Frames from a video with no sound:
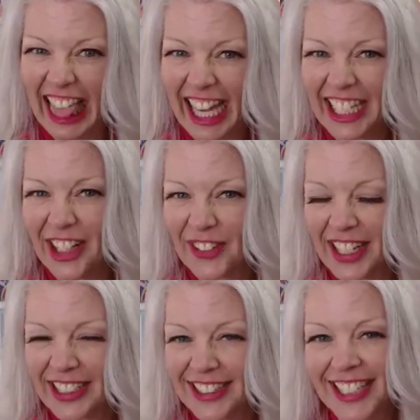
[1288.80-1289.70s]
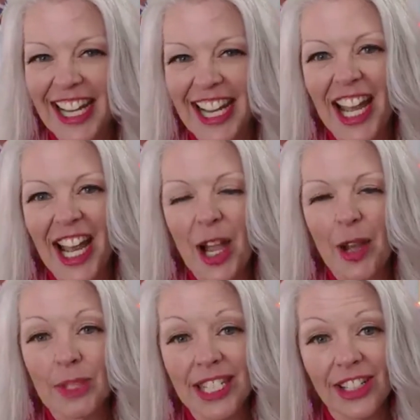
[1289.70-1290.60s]
I know, right?
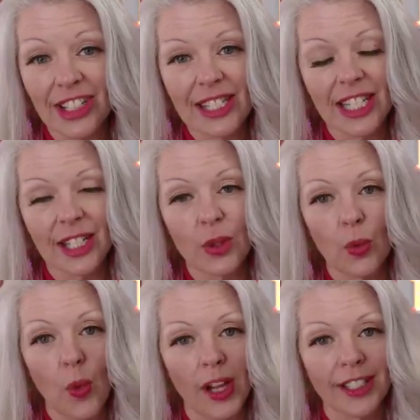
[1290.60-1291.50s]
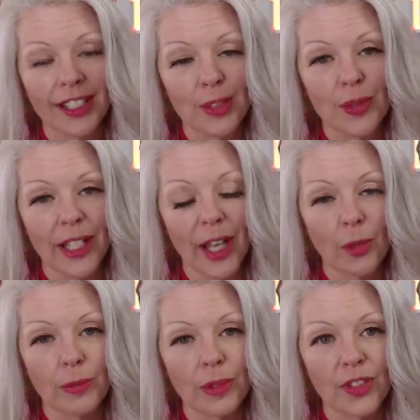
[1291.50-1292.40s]
But seriously, water will
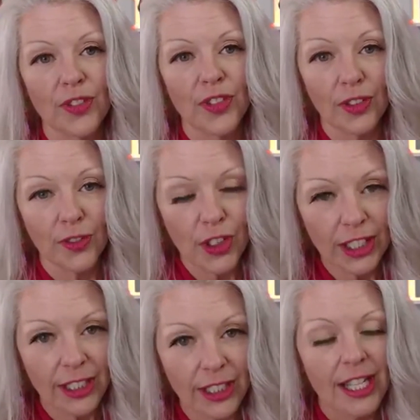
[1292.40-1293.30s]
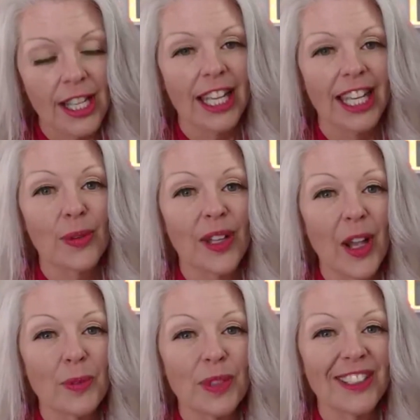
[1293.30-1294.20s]
help you feel fuller. It will
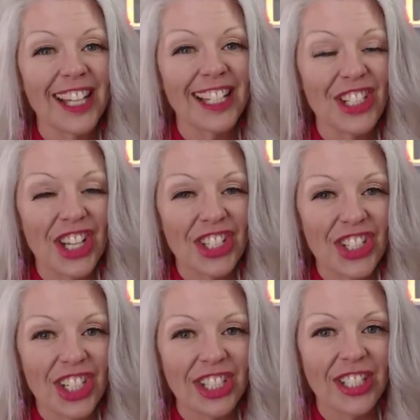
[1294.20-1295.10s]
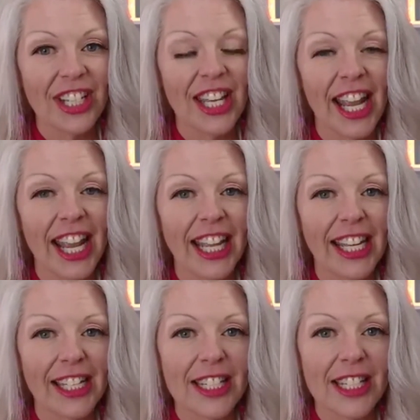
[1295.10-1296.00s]
help your digestion,
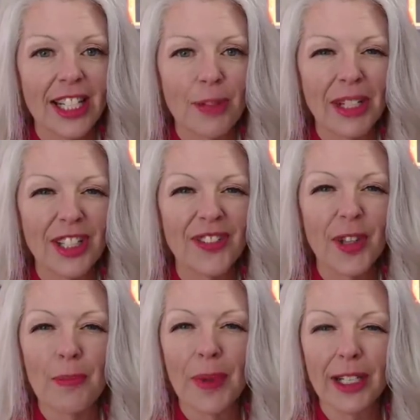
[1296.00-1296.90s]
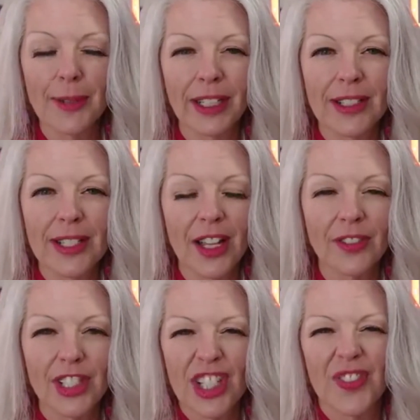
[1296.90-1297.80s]
and it'll make you feel better about
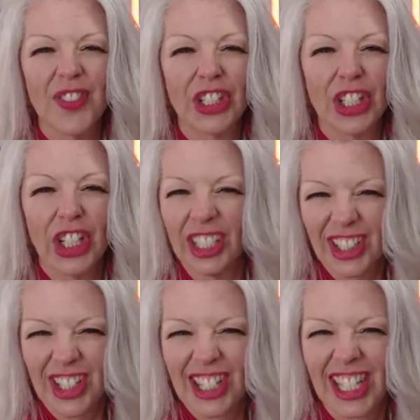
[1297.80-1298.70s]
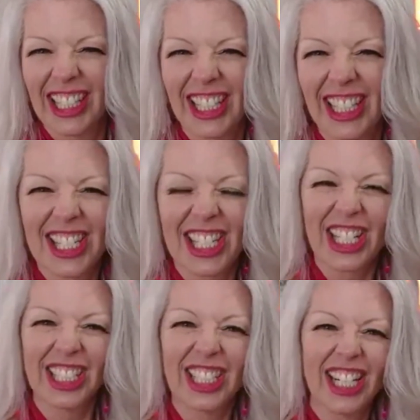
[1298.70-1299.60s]
yourself. You just feel good. Your skin looks
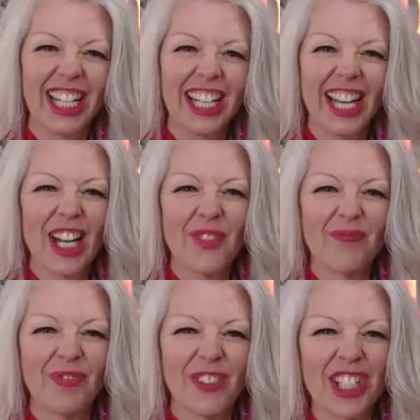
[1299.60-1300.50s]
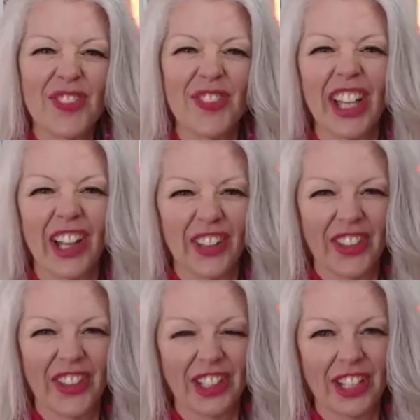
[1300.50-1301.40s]
good. You just feel
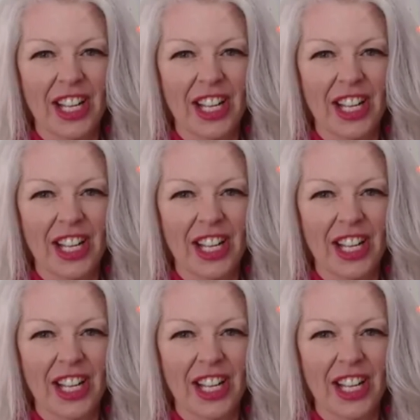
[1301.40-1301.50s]
healthier.